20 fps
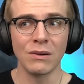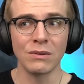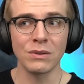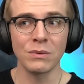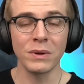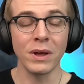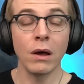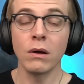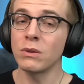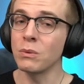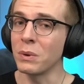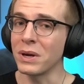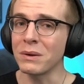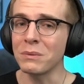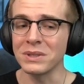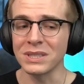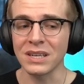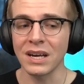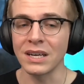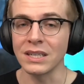Oh, the
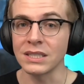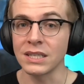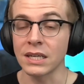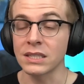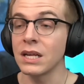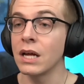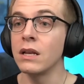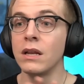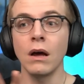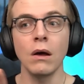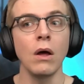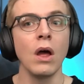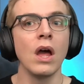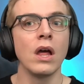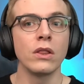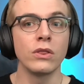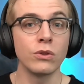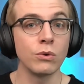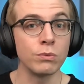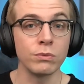wink was kind of sexy. No,
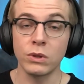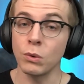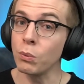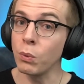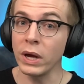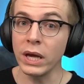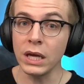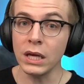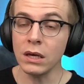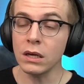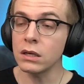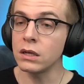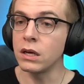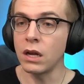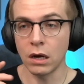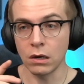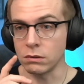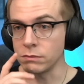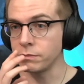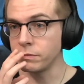the wink? No.